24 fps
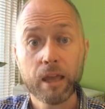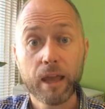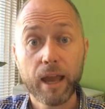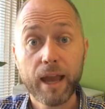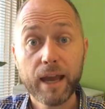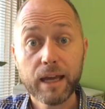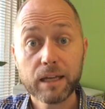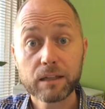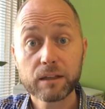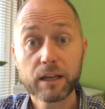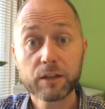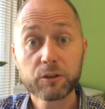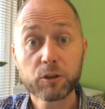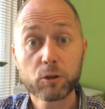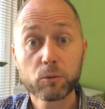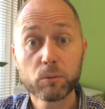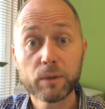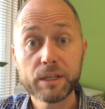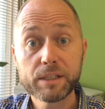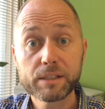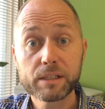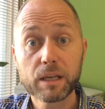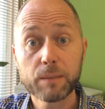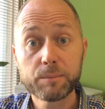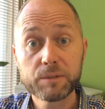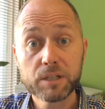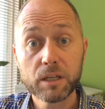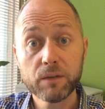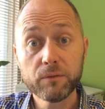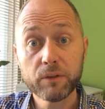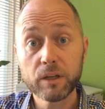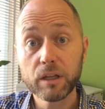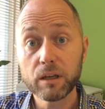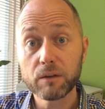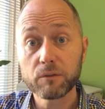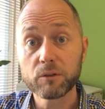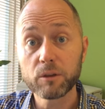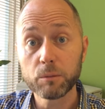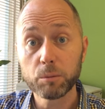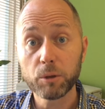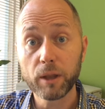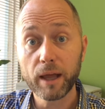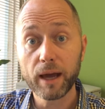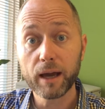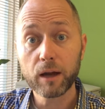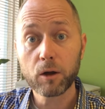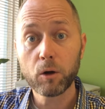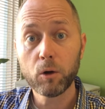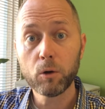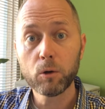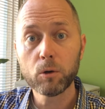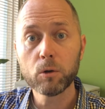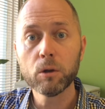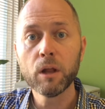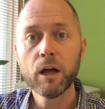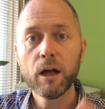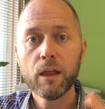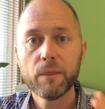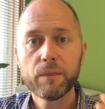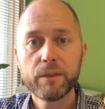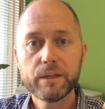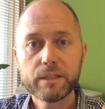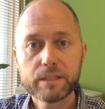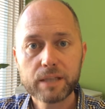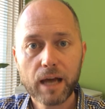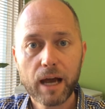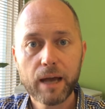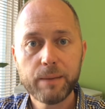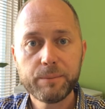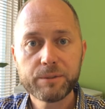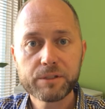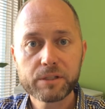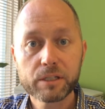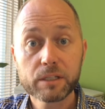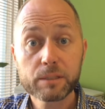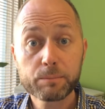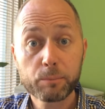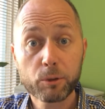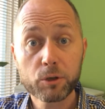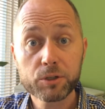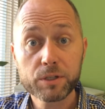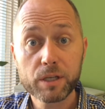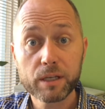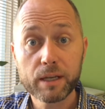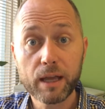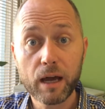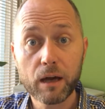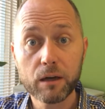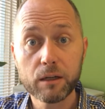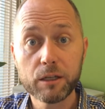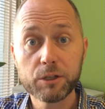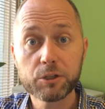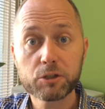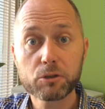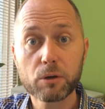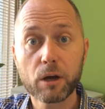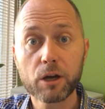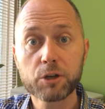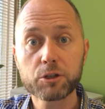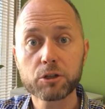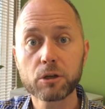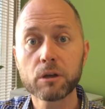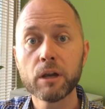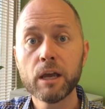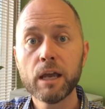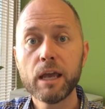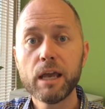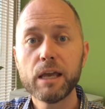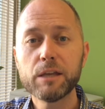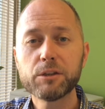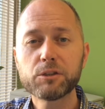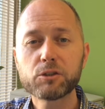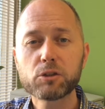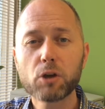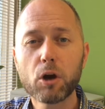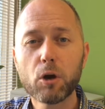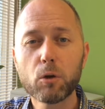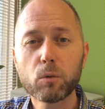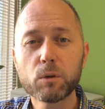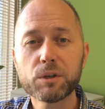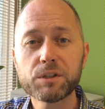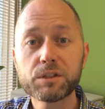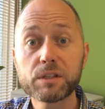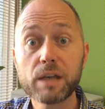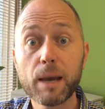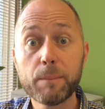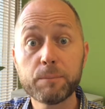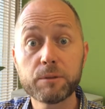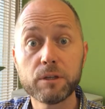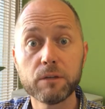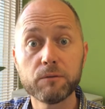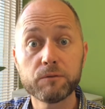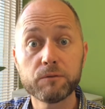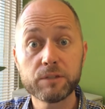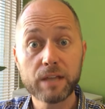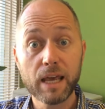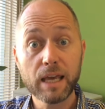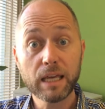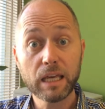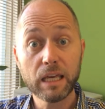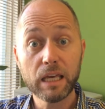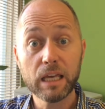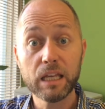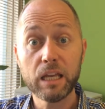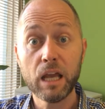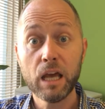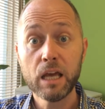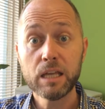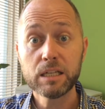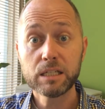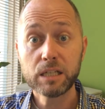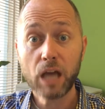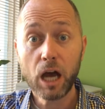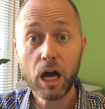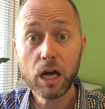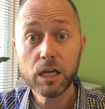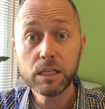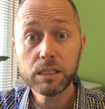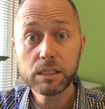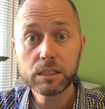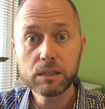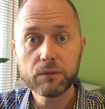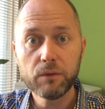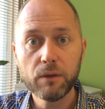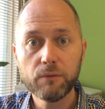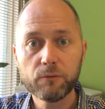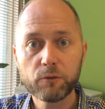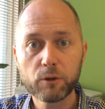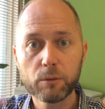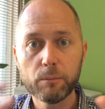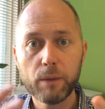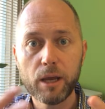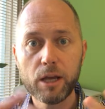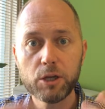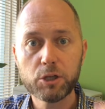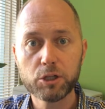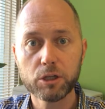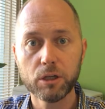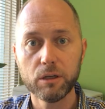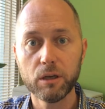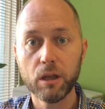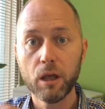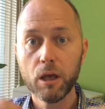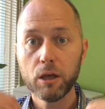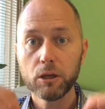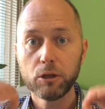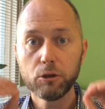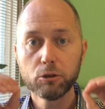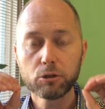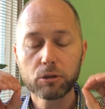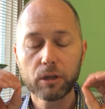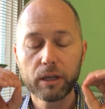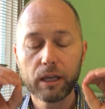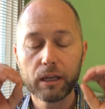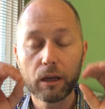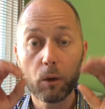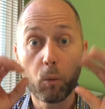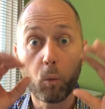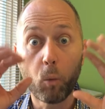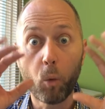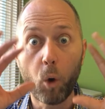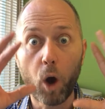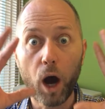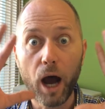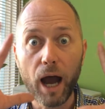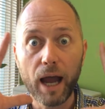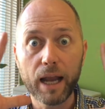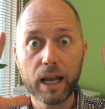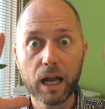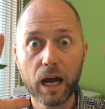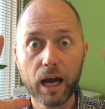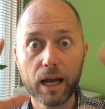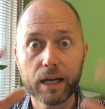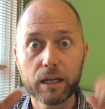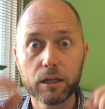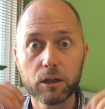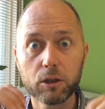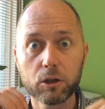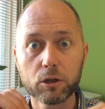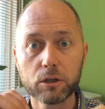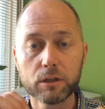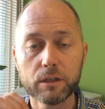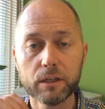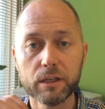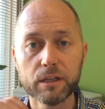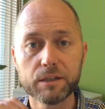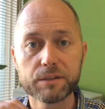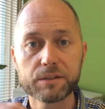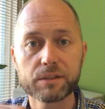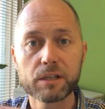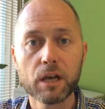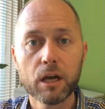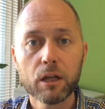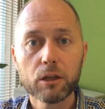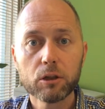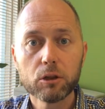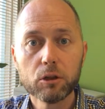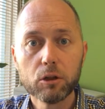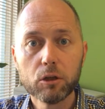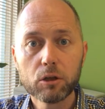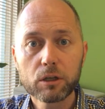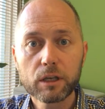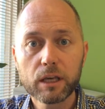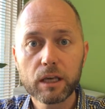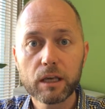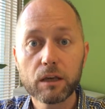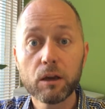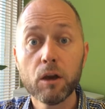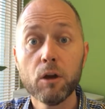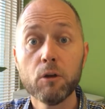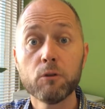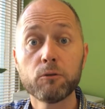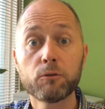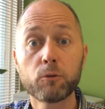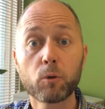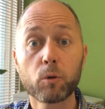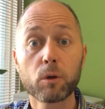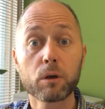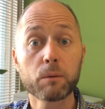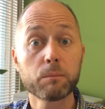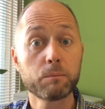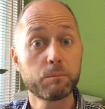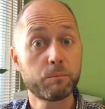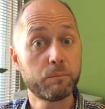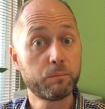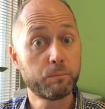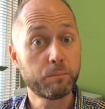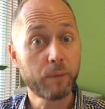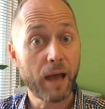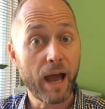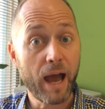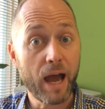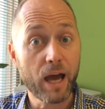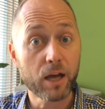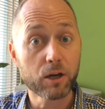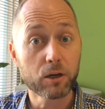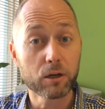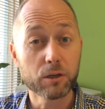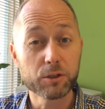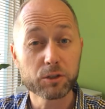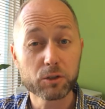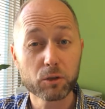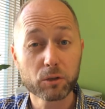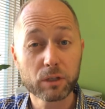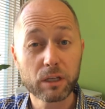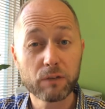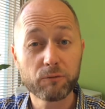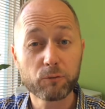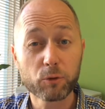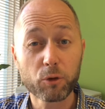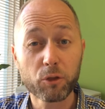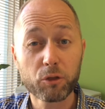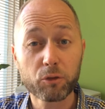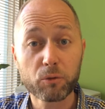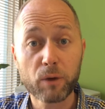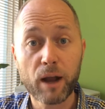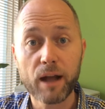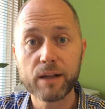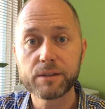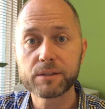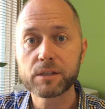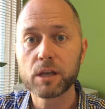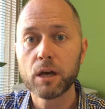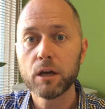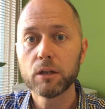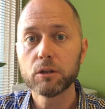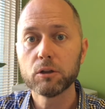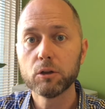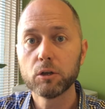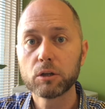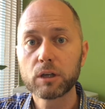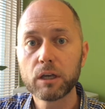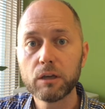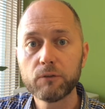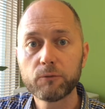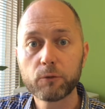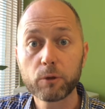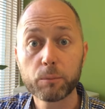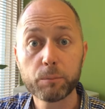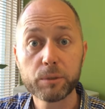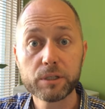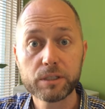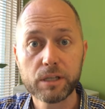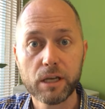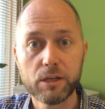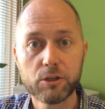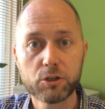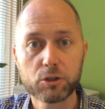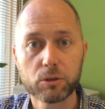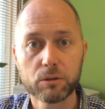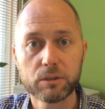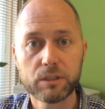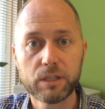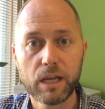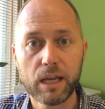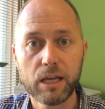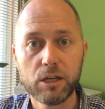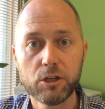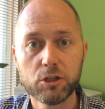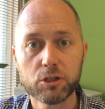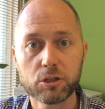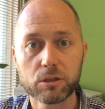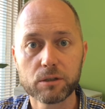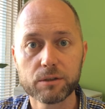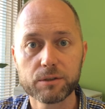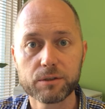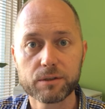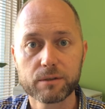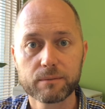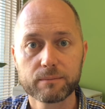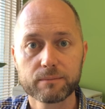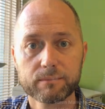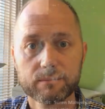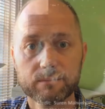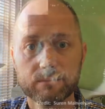And like the receptivity of the black hole, the type 6 personality structure is so receptive, taking in tons of information, usually in a wide-eyed alertness, looking for patterns, looking for threats, looking for potential dangers.